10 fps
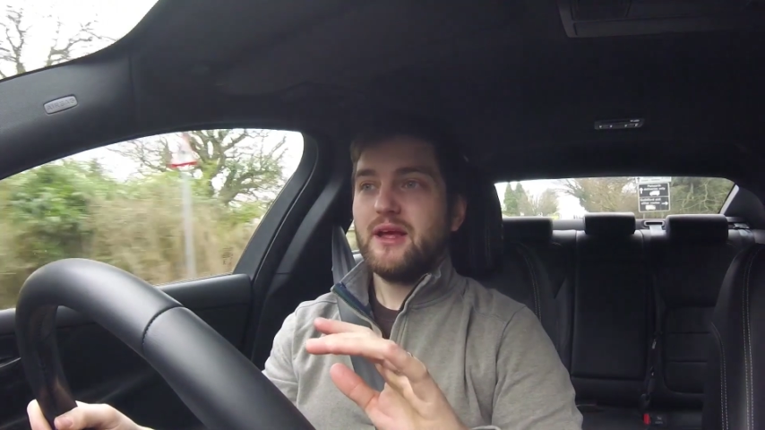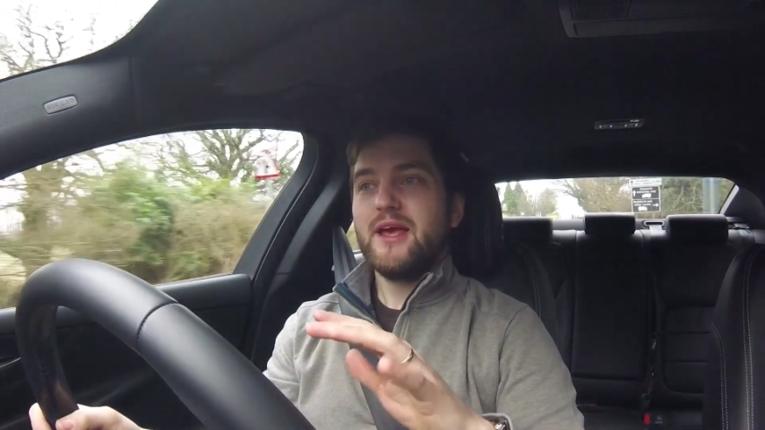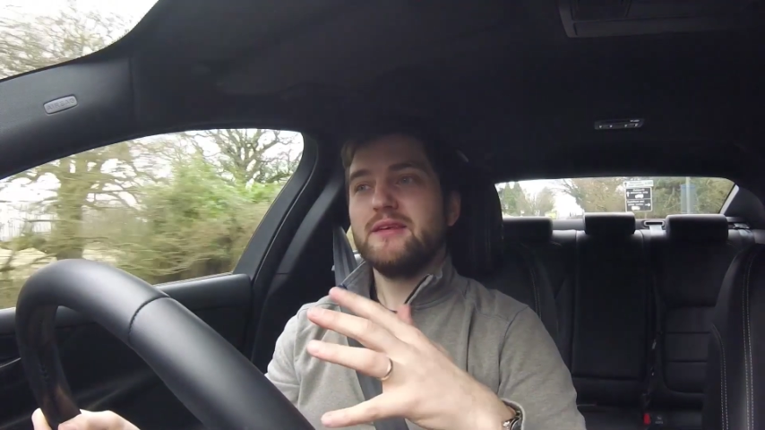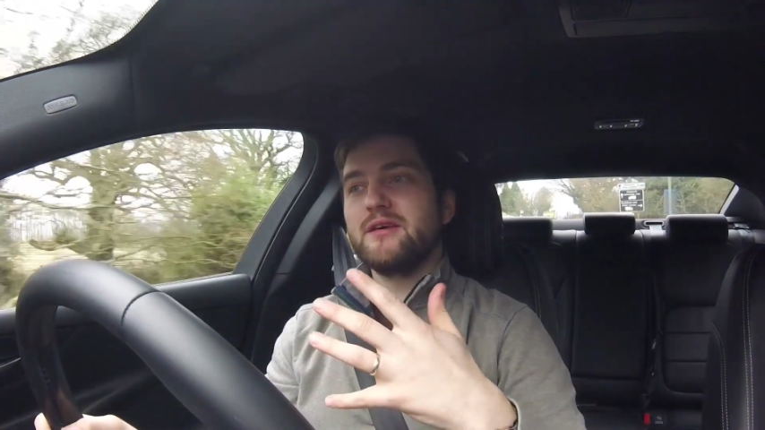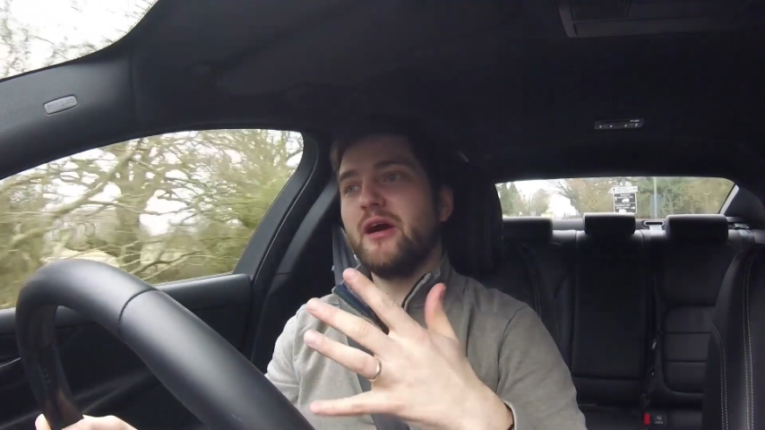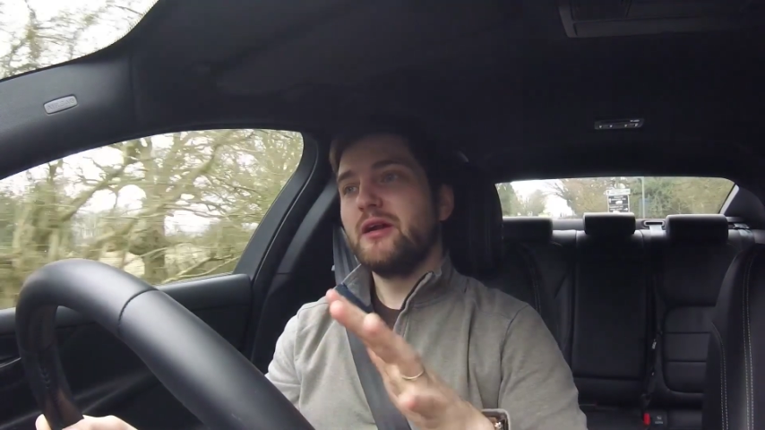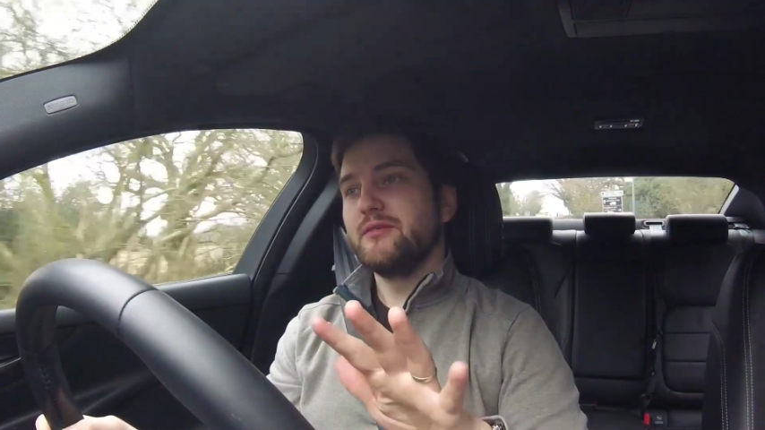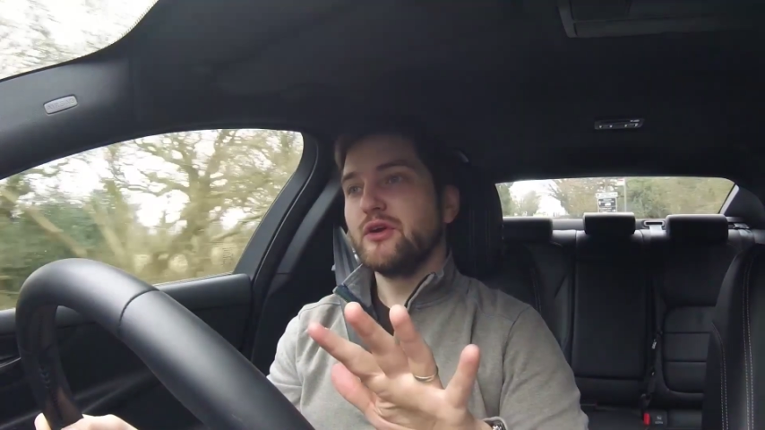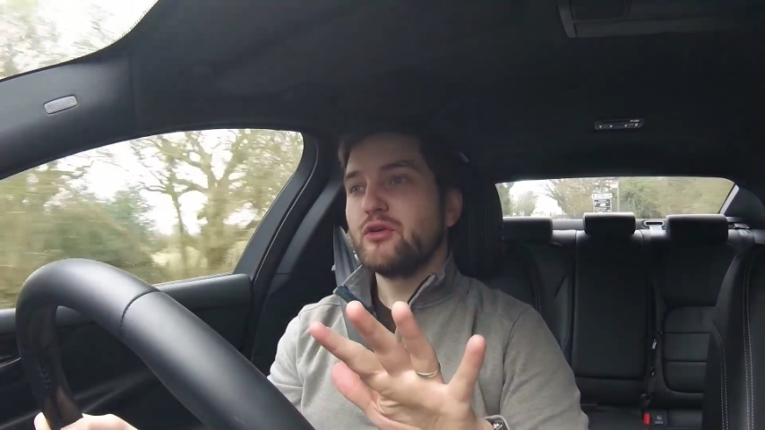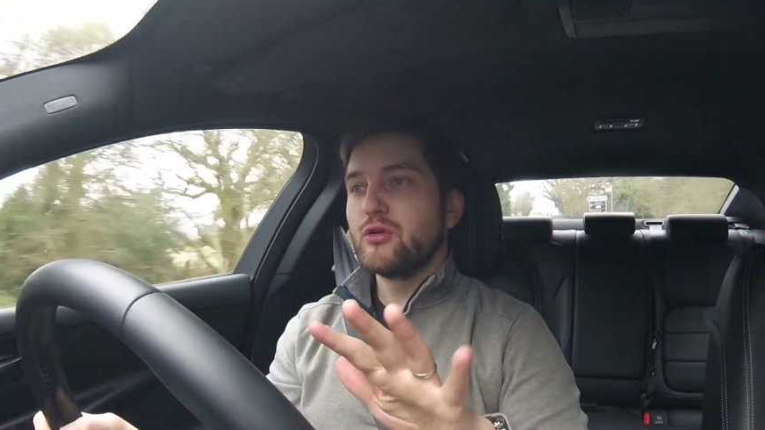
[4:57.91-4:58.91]
is kind
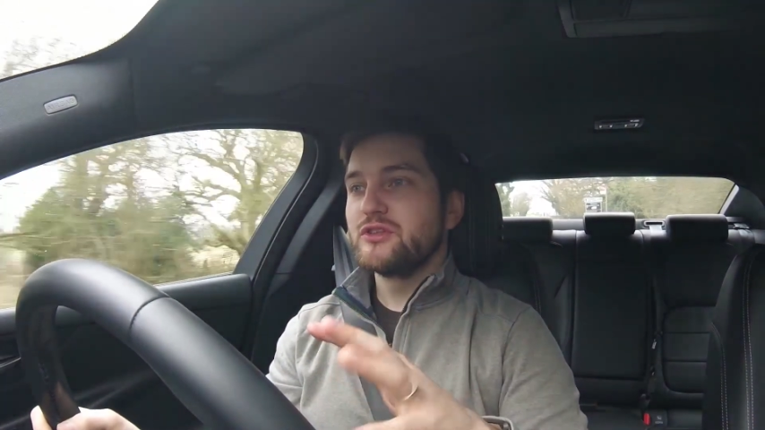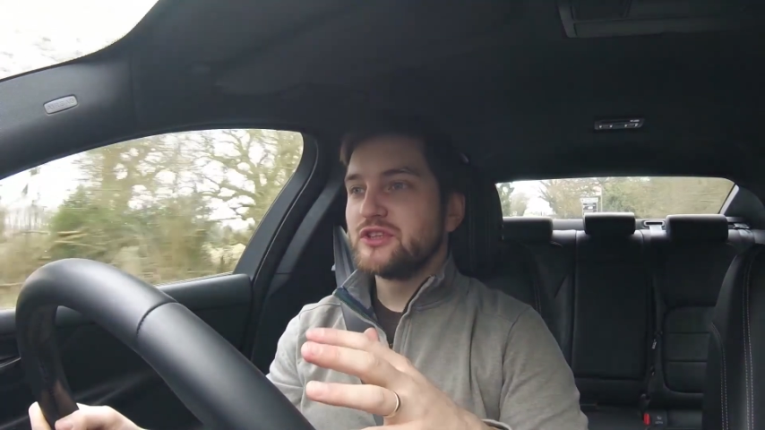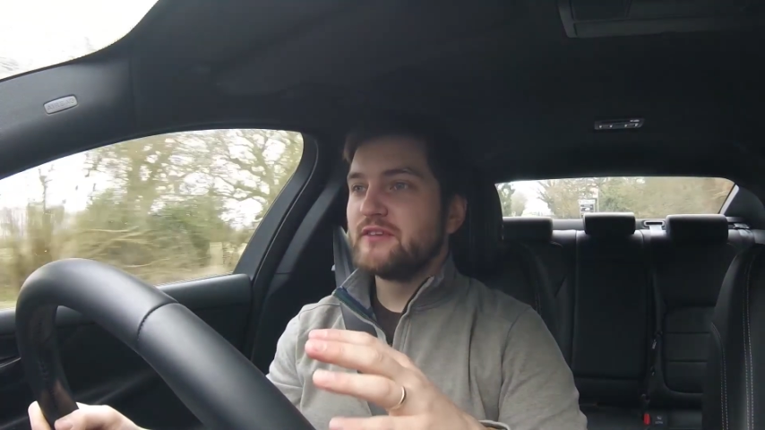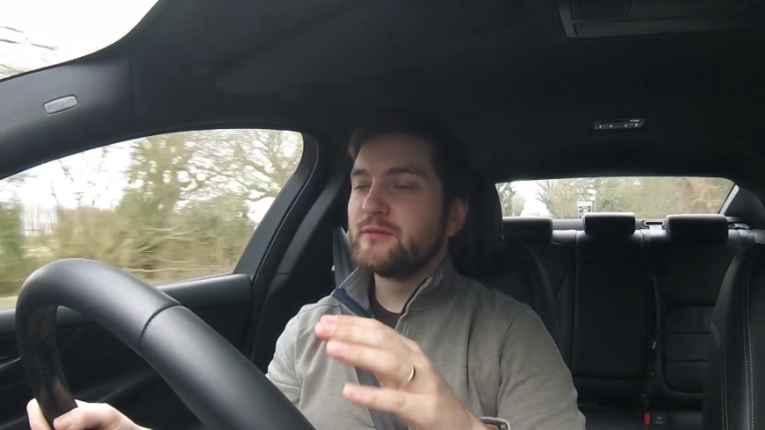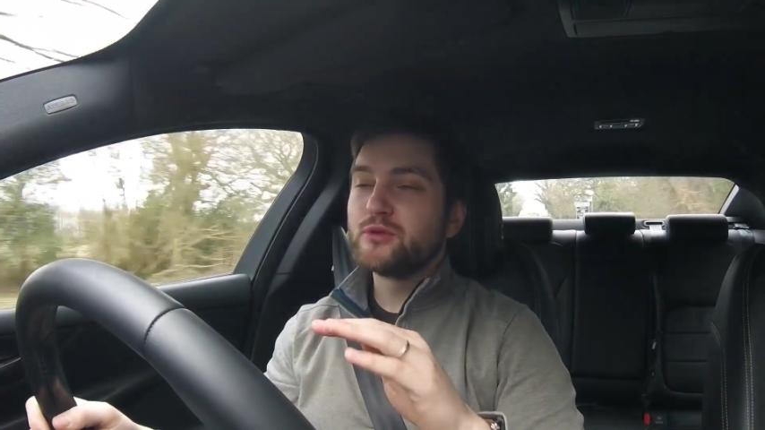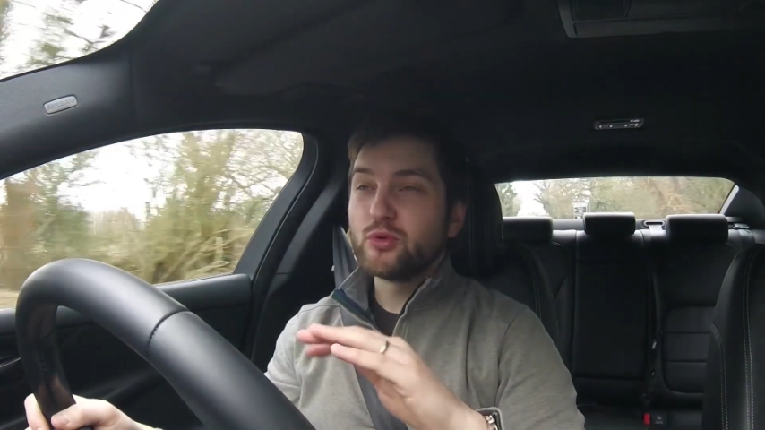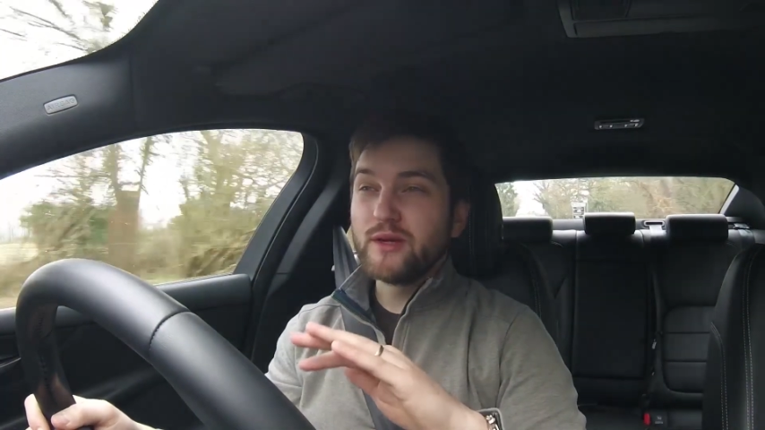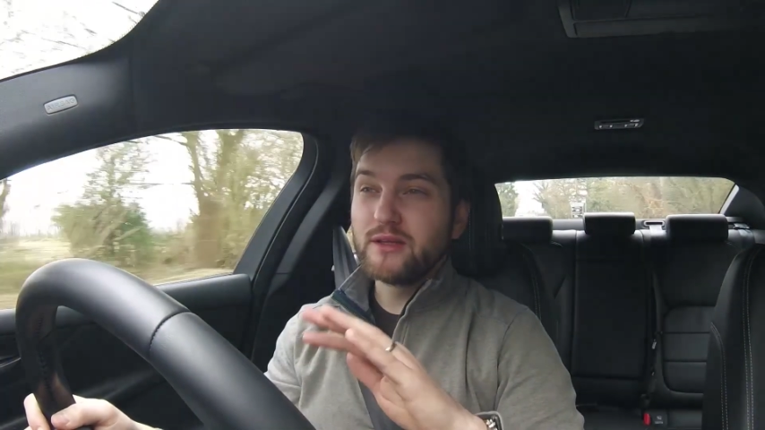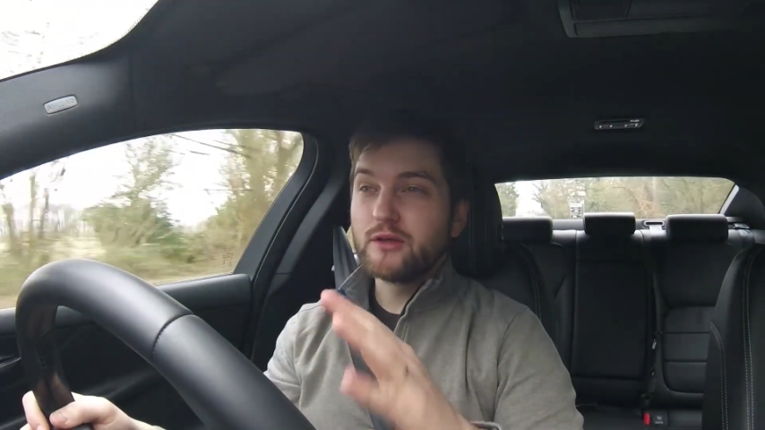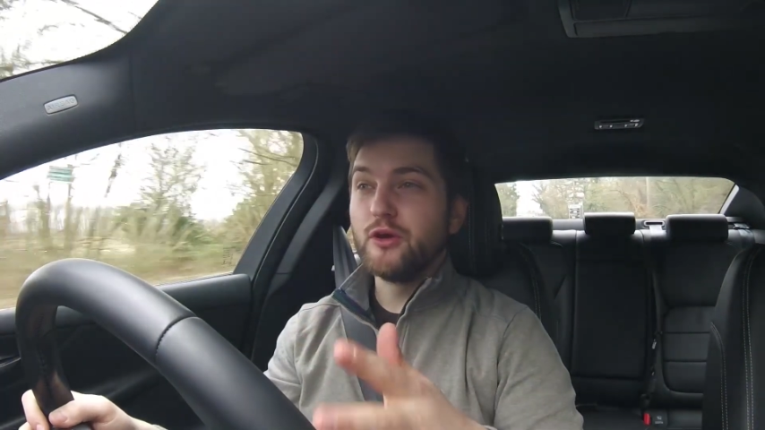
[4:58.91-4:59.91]
of a crossover
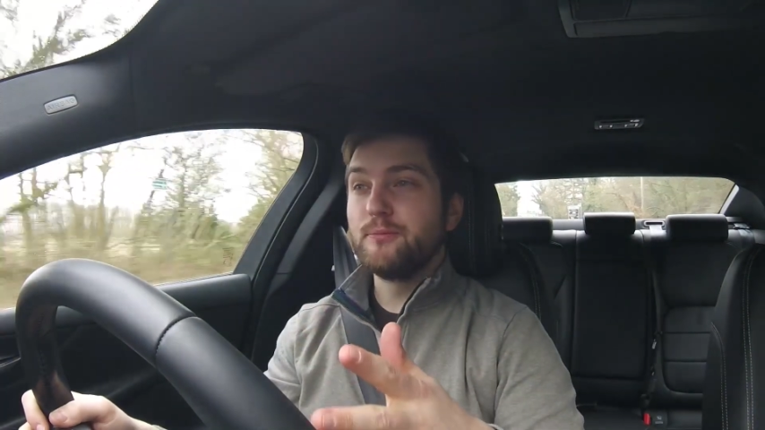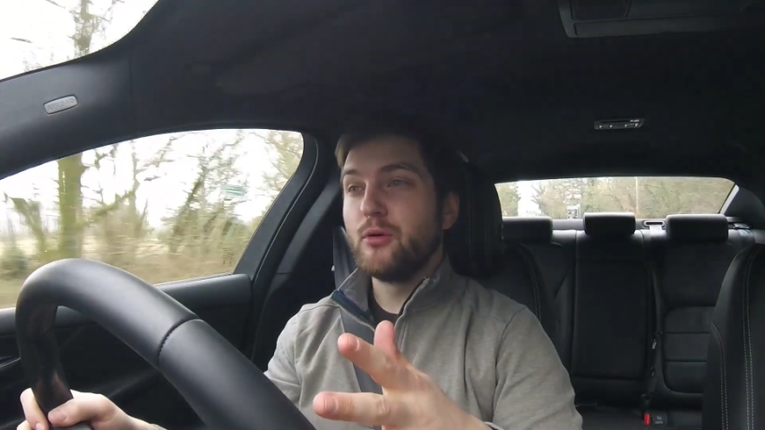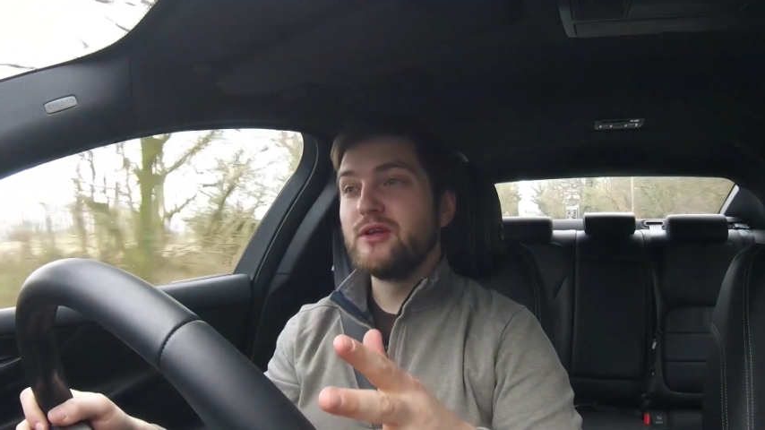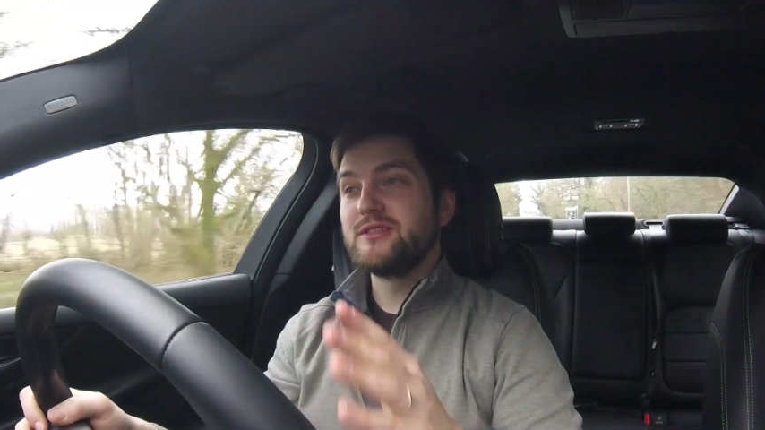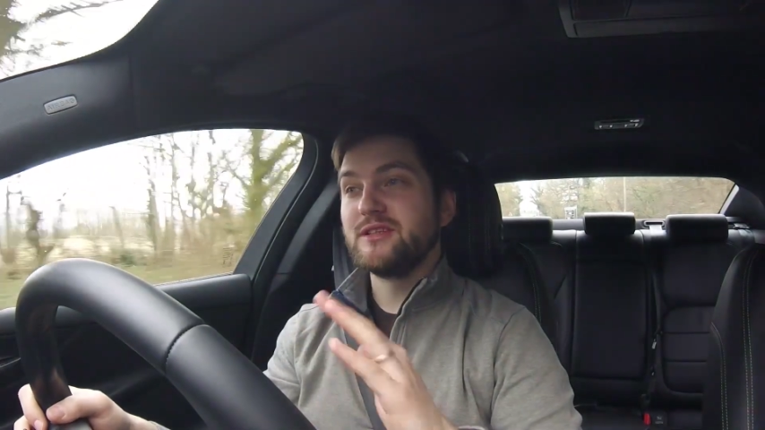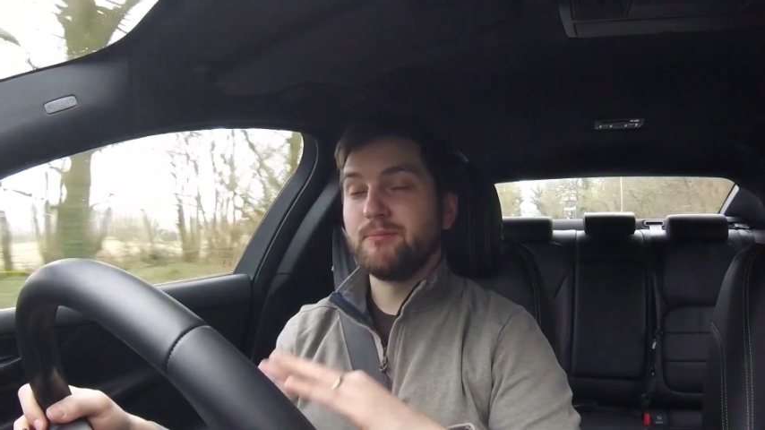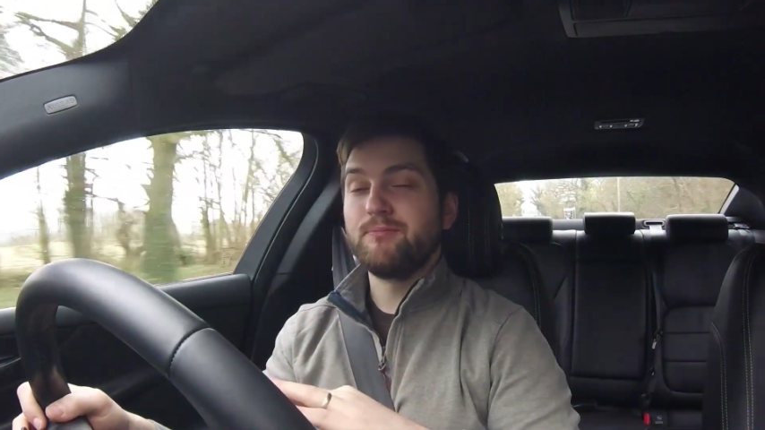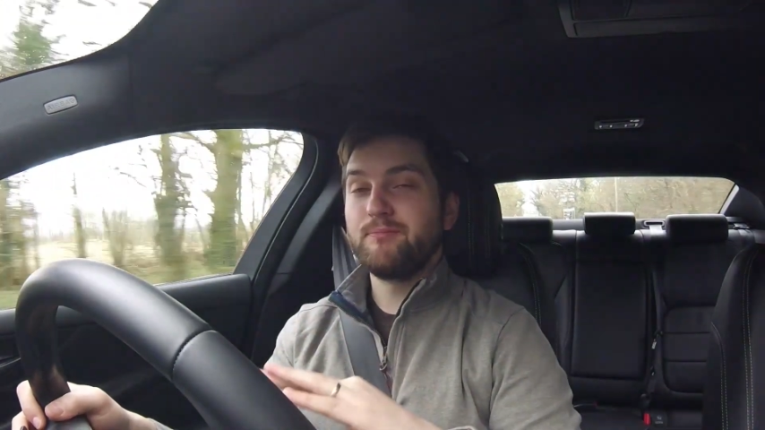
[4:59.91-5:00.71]
between the good points and the